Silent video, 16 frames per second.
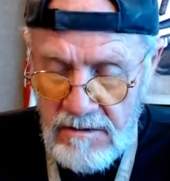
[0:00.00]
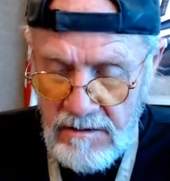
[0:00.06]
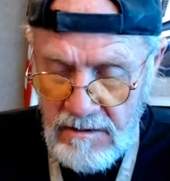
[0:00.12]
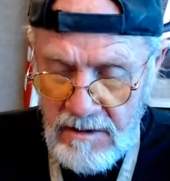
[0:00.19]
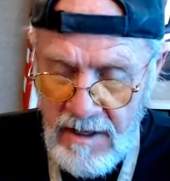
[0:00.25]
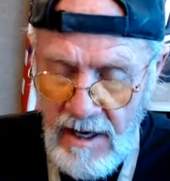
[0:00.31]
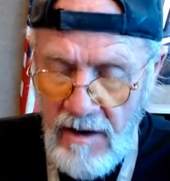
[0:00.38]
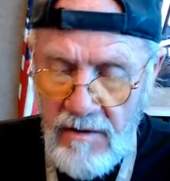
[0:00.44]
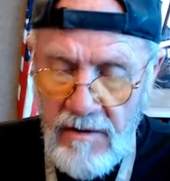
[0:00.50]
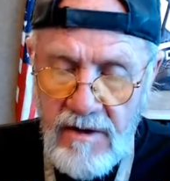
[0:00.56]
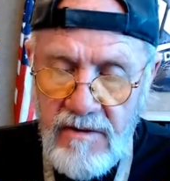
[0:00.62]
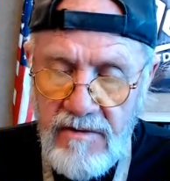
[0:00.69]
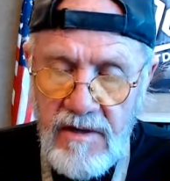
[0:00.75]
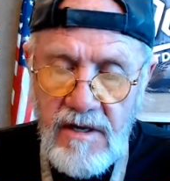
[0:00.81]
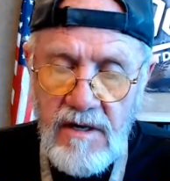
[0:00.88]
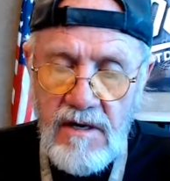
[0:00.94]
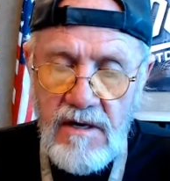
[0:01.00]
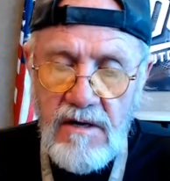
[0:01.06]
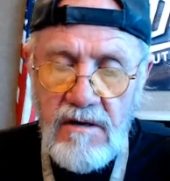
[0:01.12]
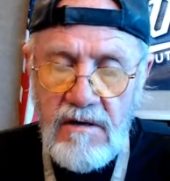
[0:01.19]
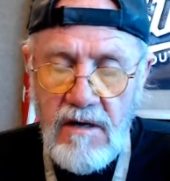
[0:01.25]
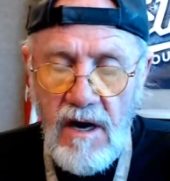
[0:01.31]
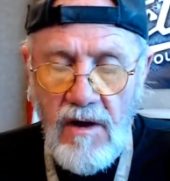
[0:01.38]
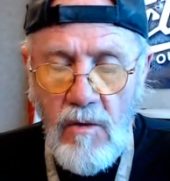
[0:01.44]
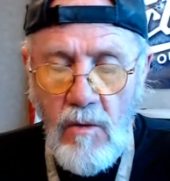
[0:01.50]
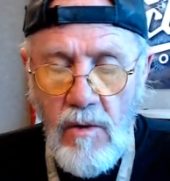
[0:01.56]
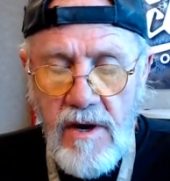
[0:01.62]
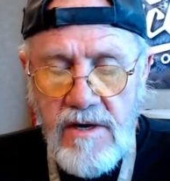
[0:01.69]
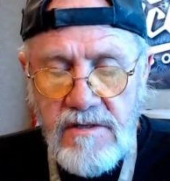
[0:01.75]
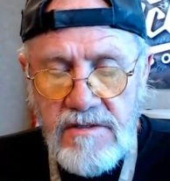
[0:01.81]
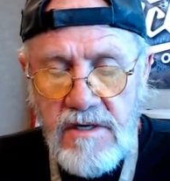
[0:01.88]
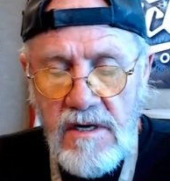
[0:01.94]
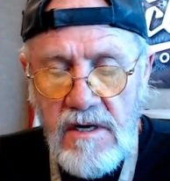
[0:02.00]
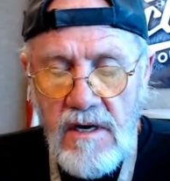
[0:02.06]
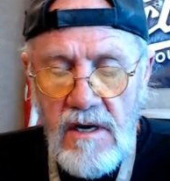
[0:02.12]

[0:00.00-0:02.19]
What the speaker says: counting the gotaways.